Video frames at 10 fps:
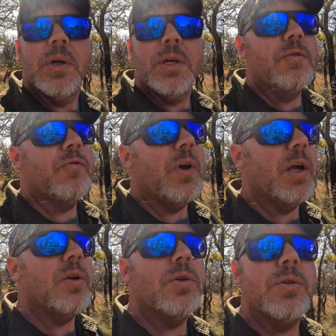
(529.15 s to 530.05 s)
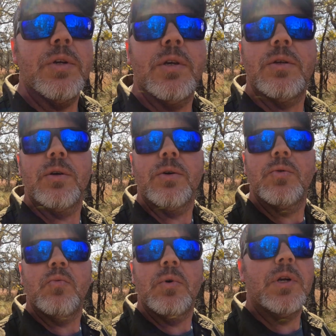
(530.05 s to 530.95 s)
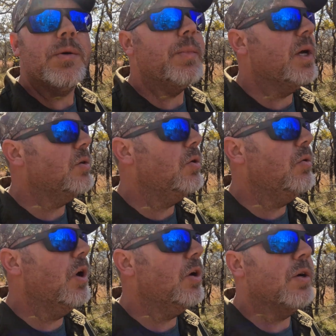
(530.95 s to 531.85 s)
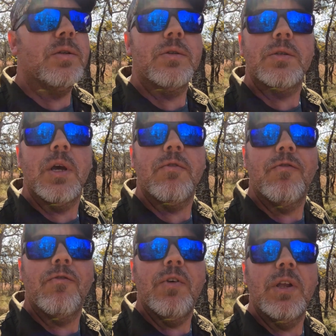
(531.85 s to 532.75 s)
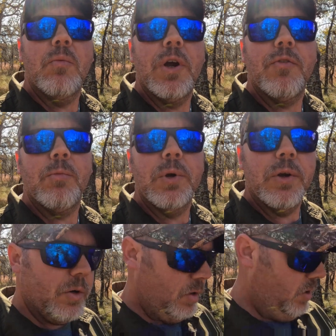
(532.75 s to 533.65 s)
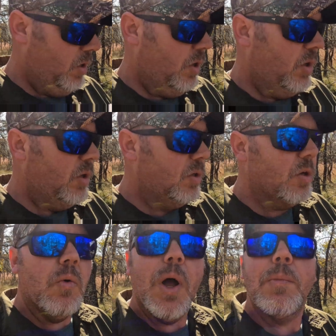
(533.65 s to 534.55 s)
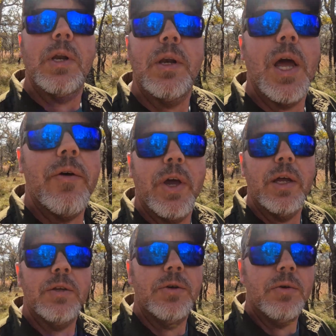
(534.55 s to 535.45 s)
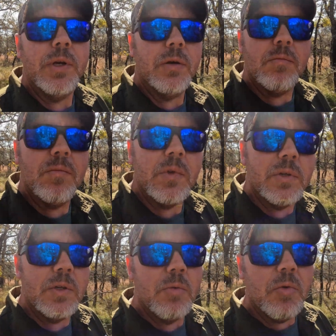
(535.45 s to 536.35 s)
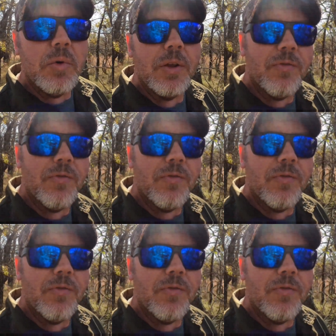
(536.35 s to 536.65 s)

In fact, it says there's one about 207 feet away from here. So I'm going to navigate to it. Let's see what we can